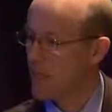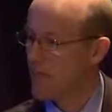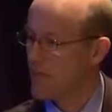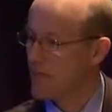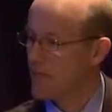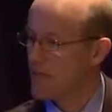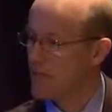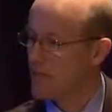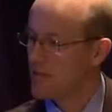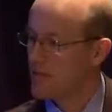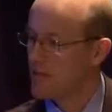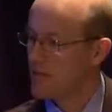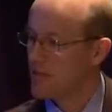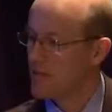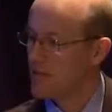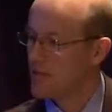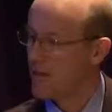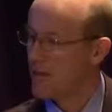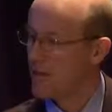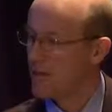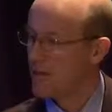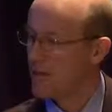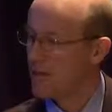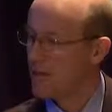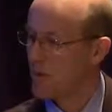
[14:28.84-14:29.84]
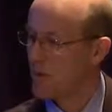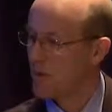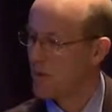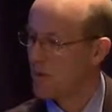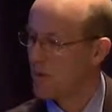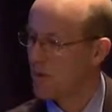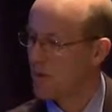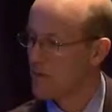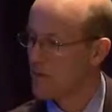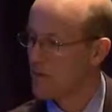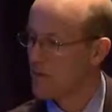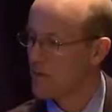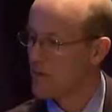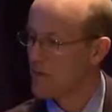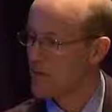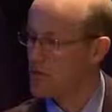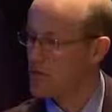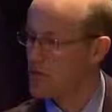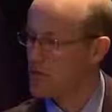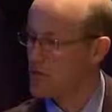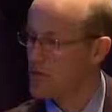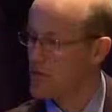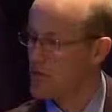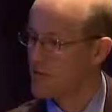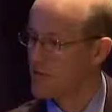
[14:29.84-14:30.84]
Instead, I split my
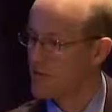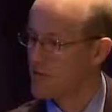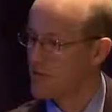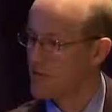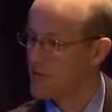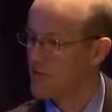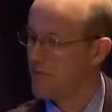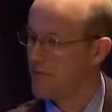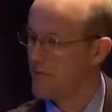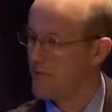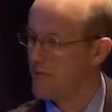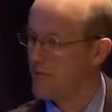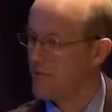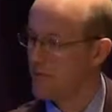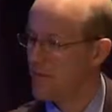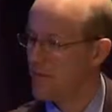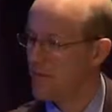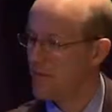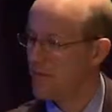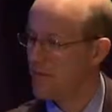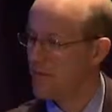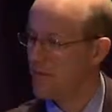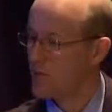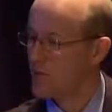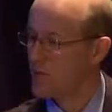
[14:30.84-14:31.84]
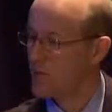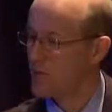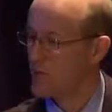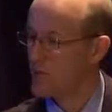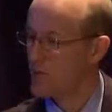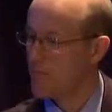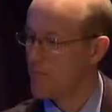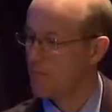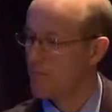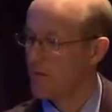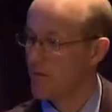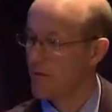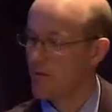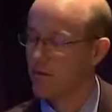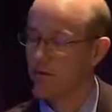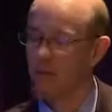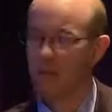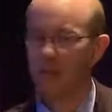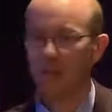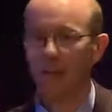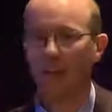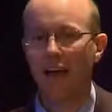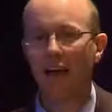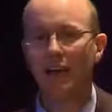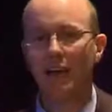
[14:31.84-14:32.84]
contributions 50-50 between
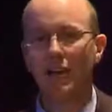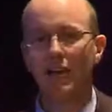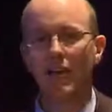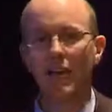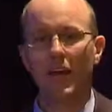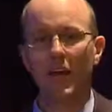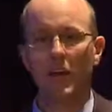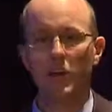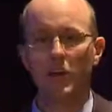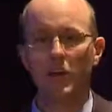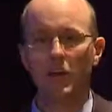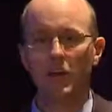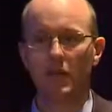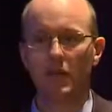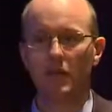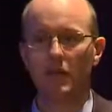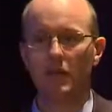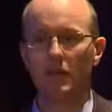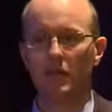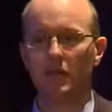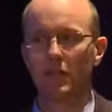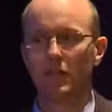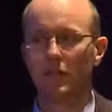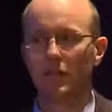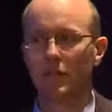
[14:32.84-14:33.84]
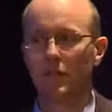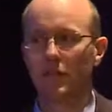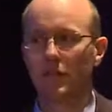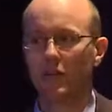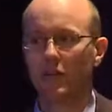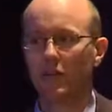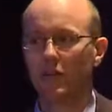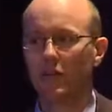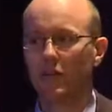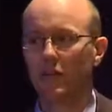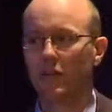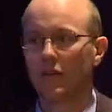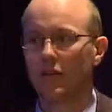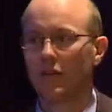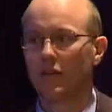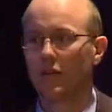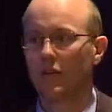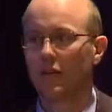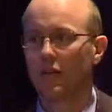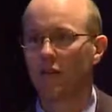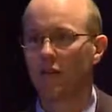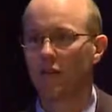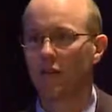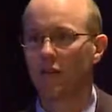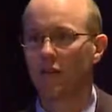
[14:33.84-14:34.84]
bonds and equities."
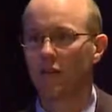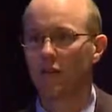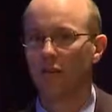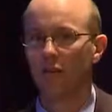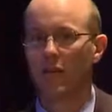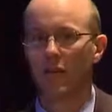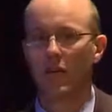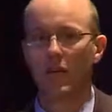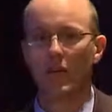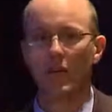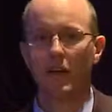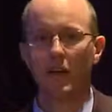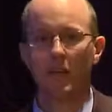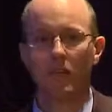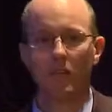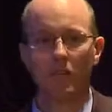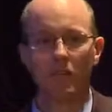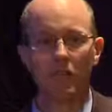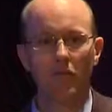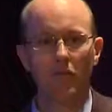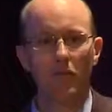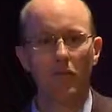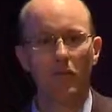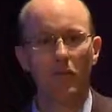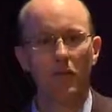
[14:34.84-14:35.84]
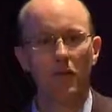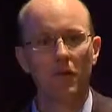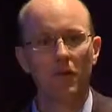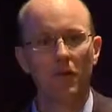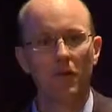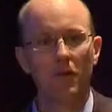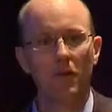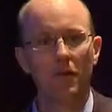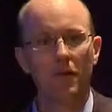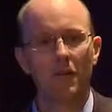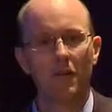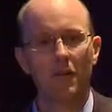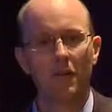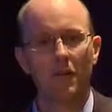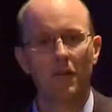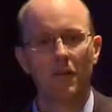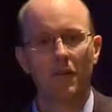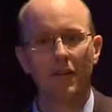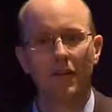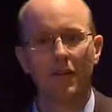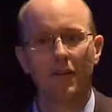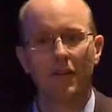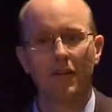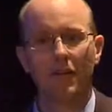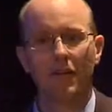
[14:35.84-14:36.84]
Any guesses for that one?
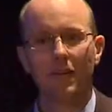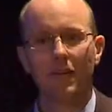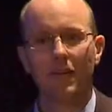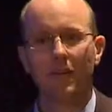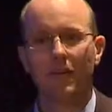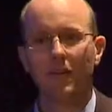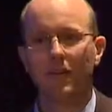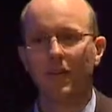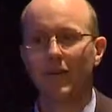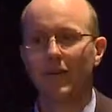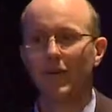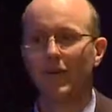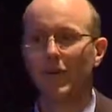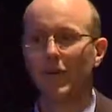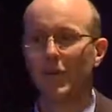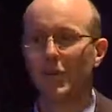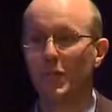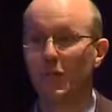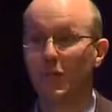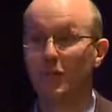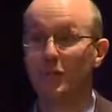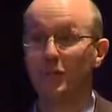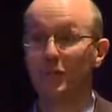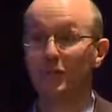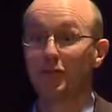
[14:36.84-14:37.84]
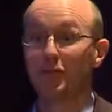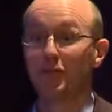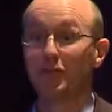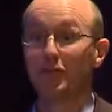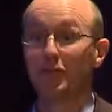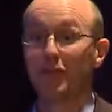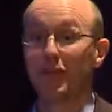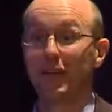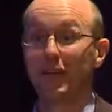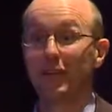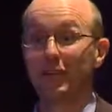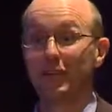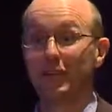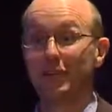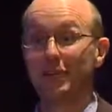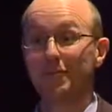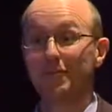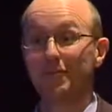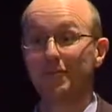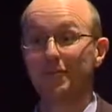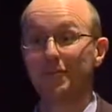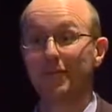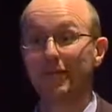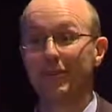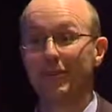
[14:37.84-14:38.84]
Warren Buffett's a good guess,
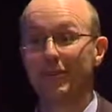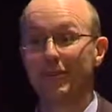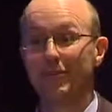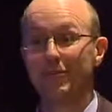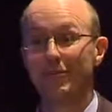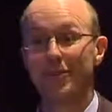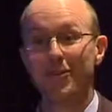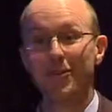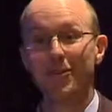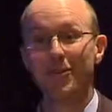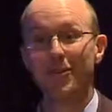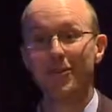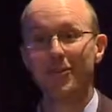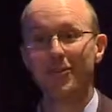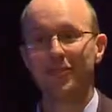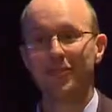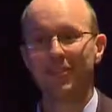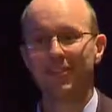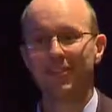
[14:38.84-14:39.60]
but no.